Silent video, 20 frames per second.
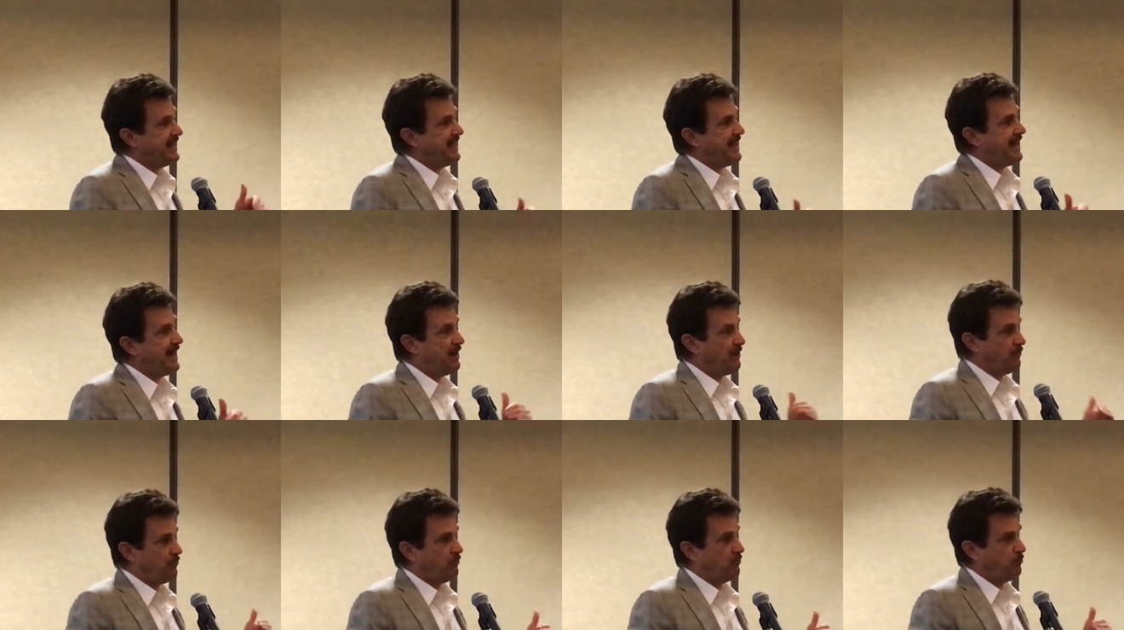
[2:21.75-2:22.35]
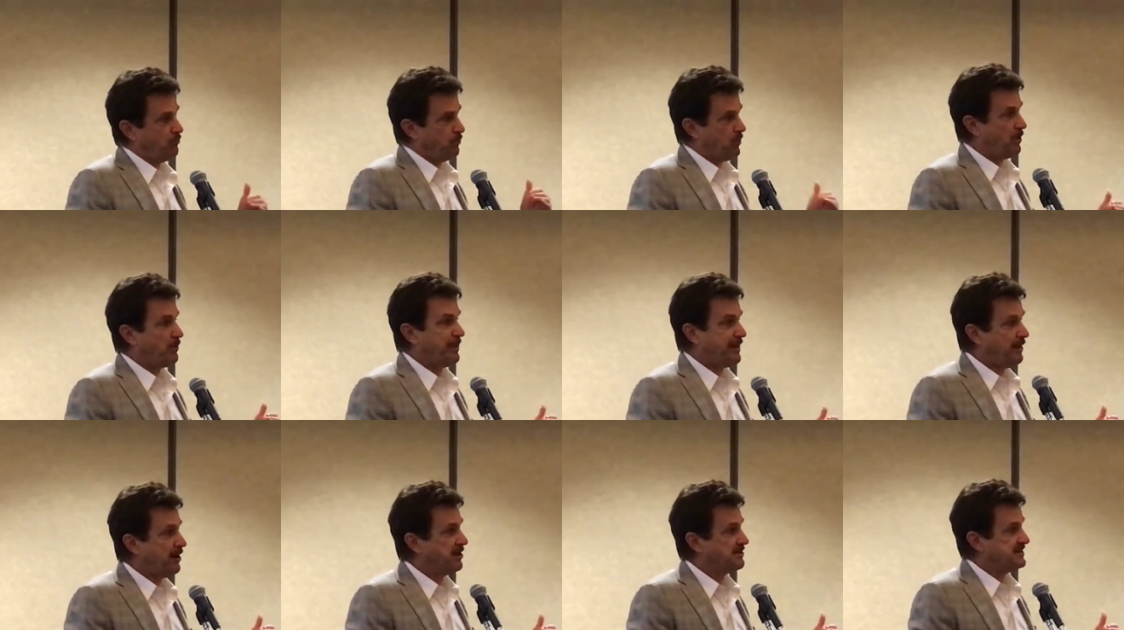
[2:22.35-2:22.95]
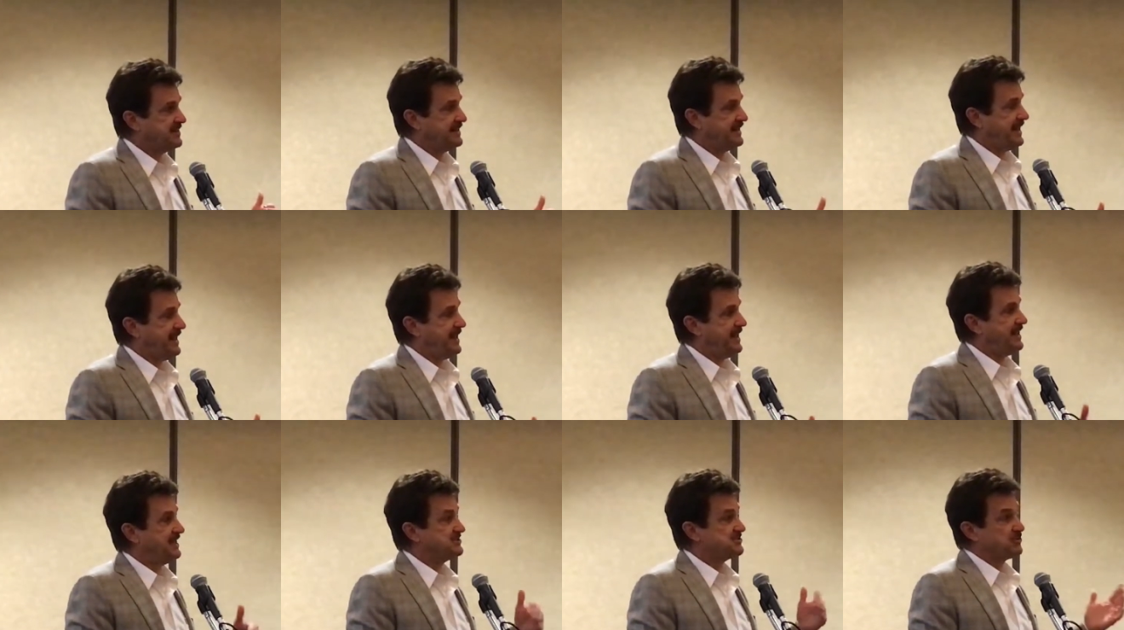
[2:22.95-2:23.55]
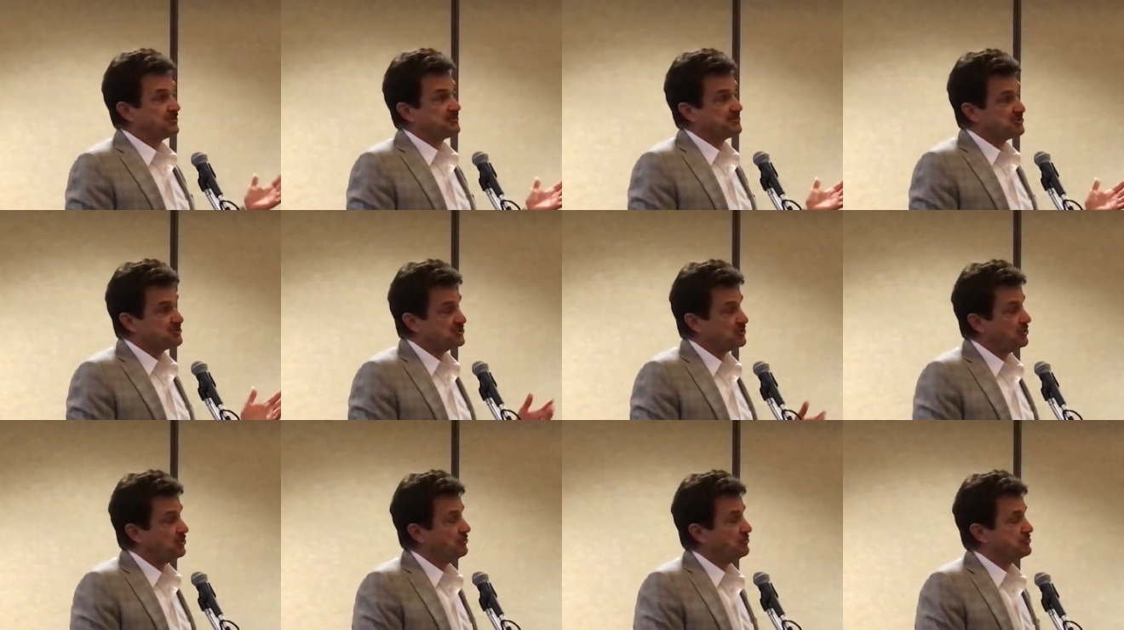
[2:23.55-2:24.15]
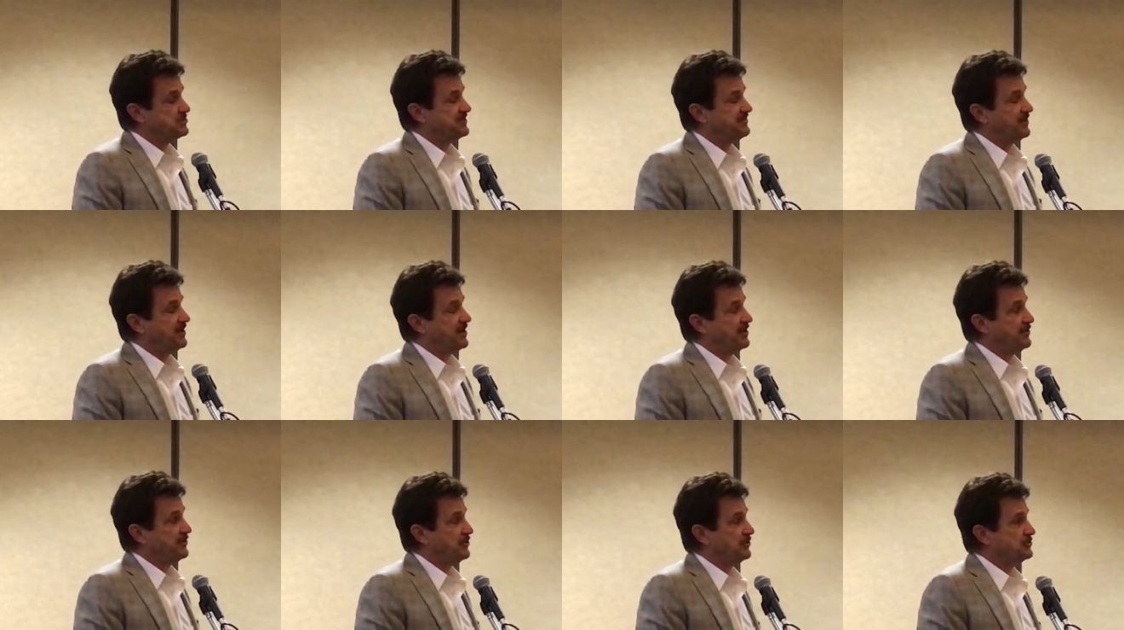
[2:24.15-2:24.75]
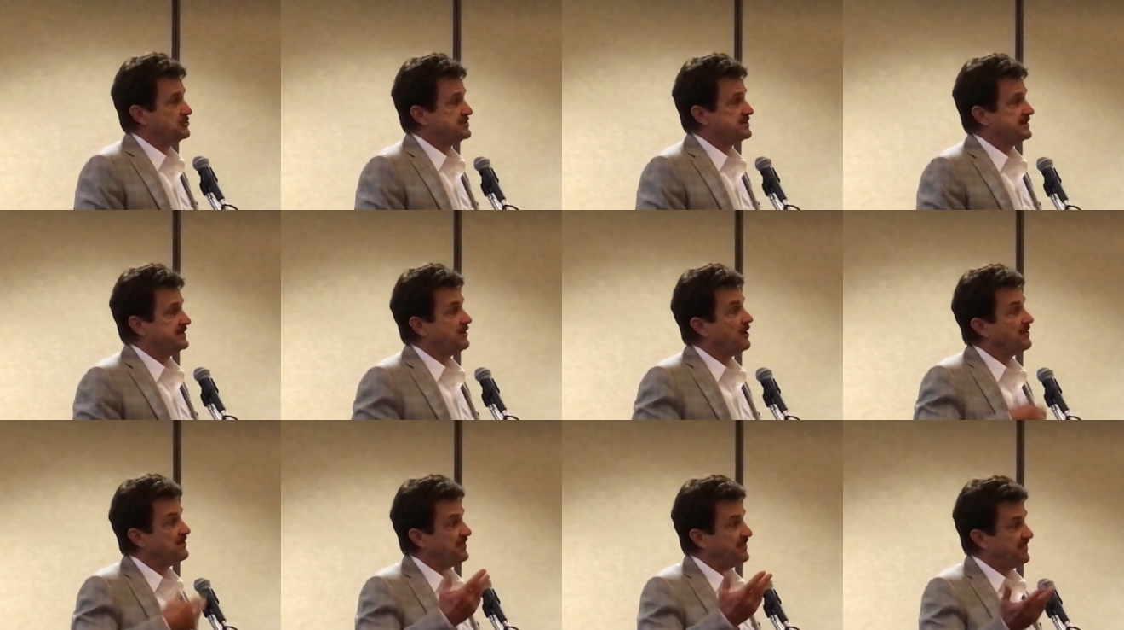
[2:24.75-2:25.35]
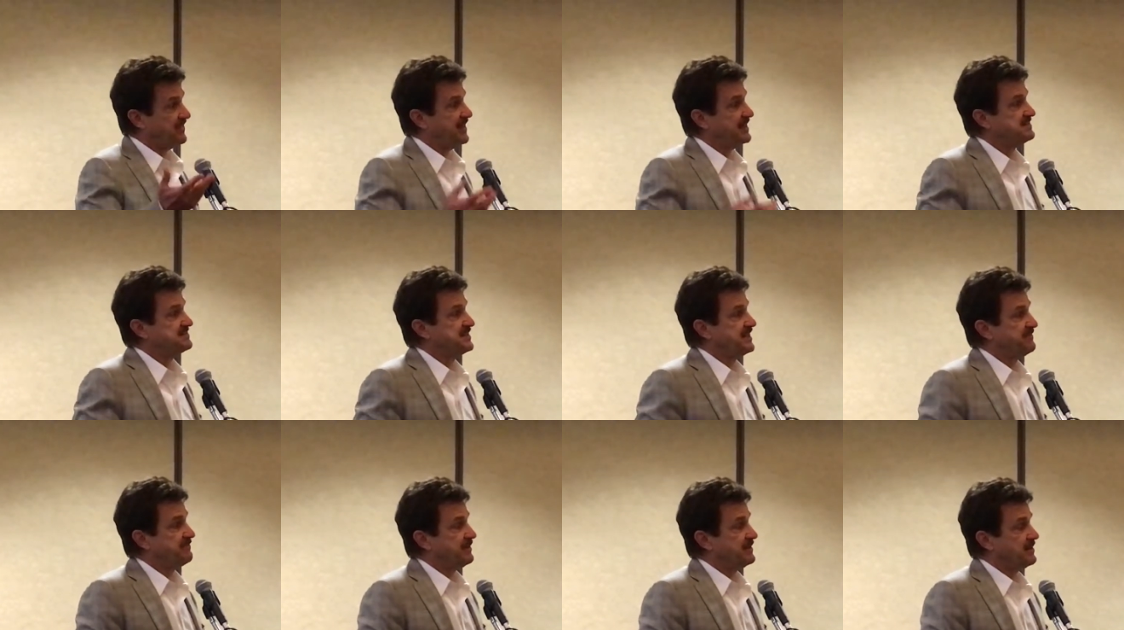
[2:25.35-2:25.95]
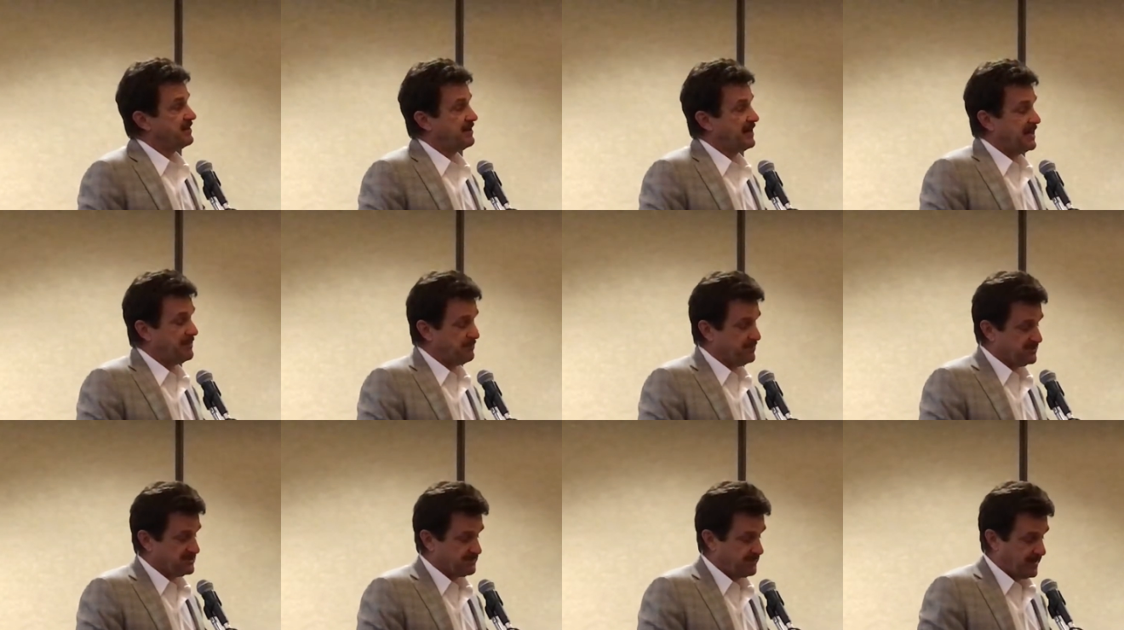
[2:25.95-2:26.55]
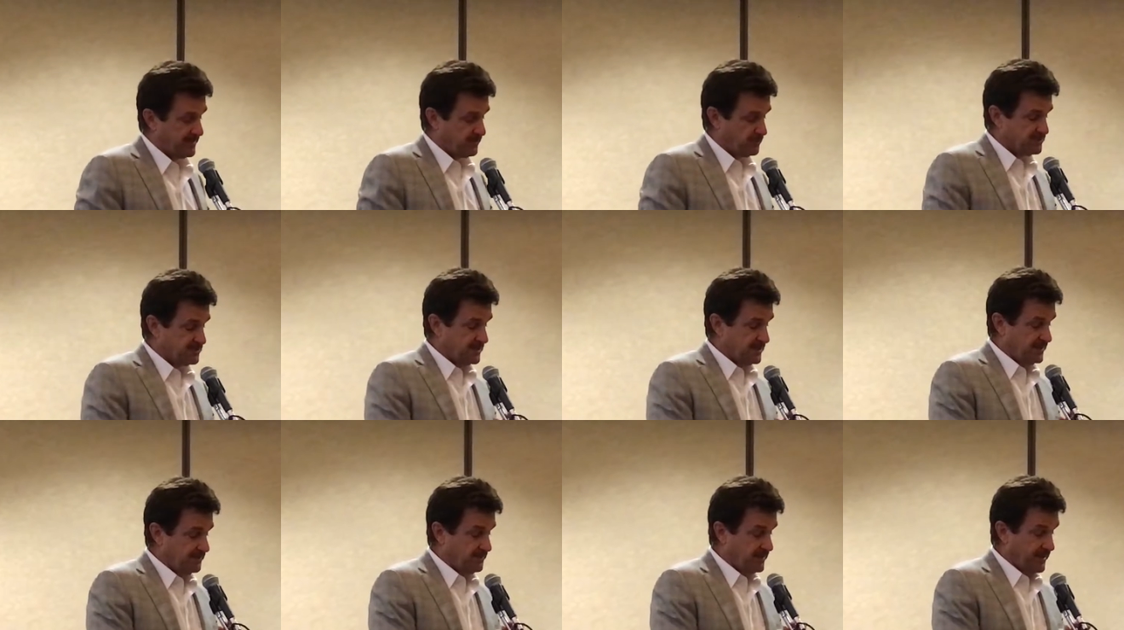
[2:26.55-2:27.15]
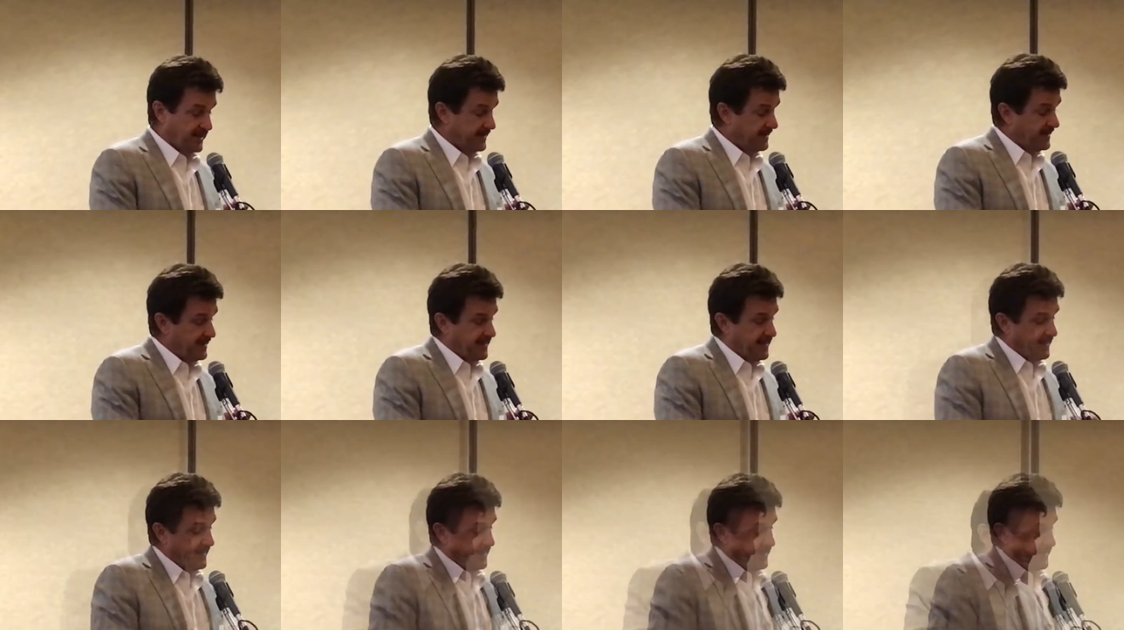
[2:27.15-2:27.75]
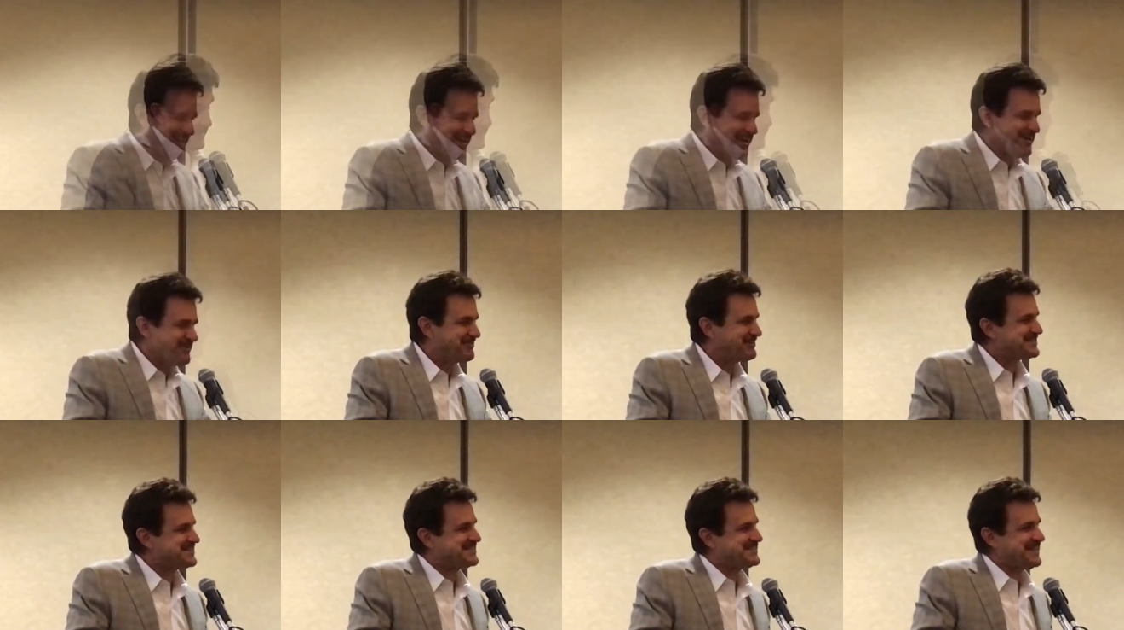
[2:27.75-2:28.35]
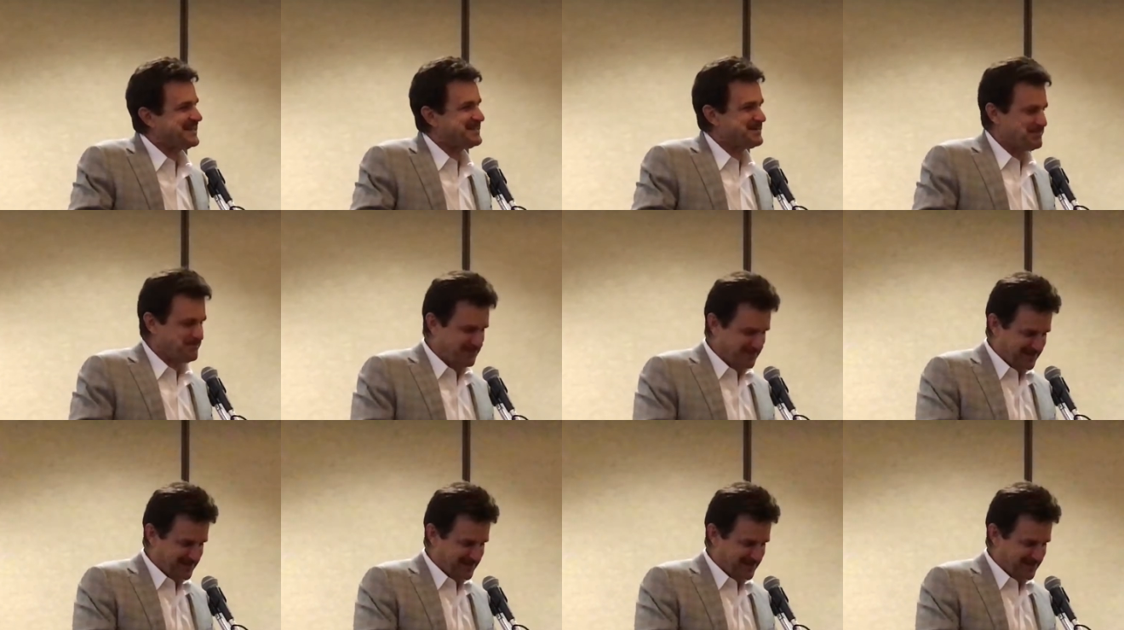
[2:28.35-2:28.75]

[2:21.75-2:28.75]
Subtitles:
how where we are today is on the shoulders of all those and all the things that have been accomplished by those alumni. Christina